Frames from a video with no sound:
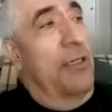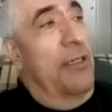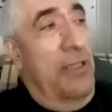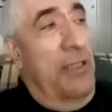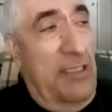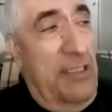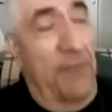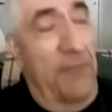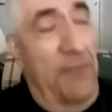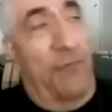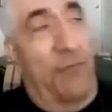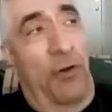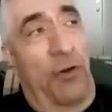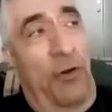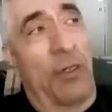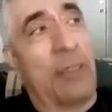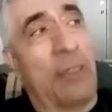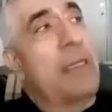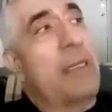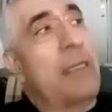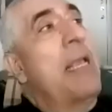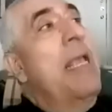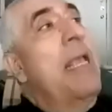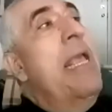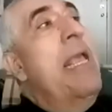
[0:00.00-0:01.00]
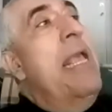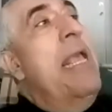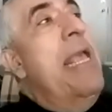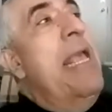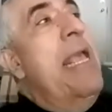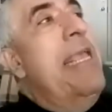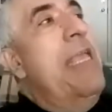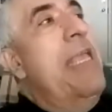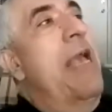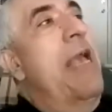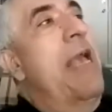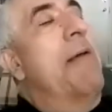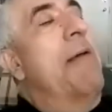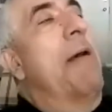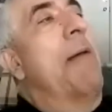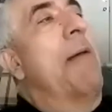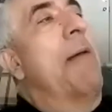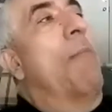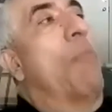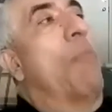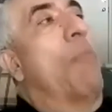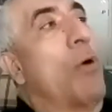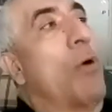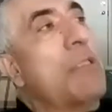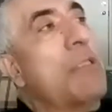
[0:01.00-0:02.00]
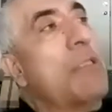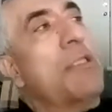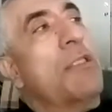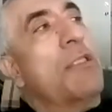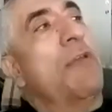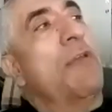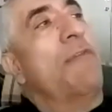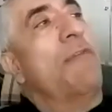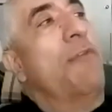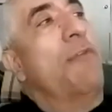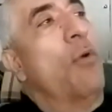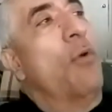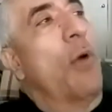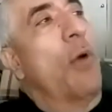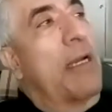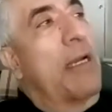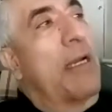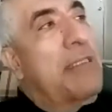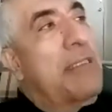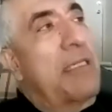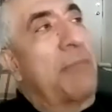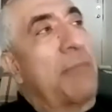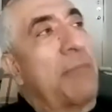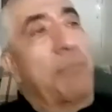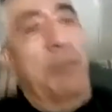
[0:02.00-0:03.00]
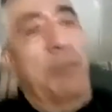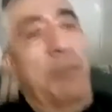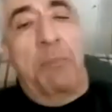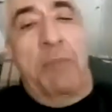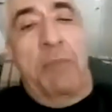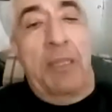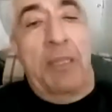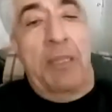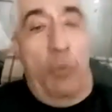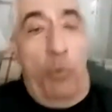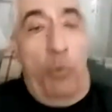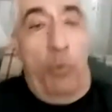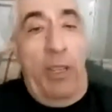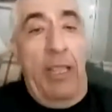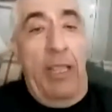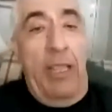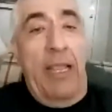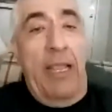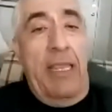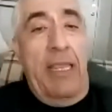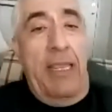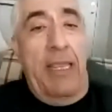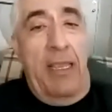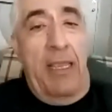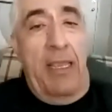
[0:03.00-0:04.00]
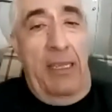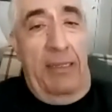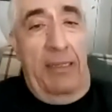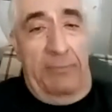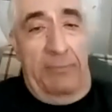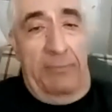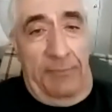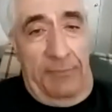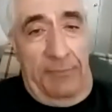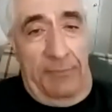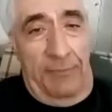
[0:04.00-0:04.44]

reason for most of you accepted me the way I am.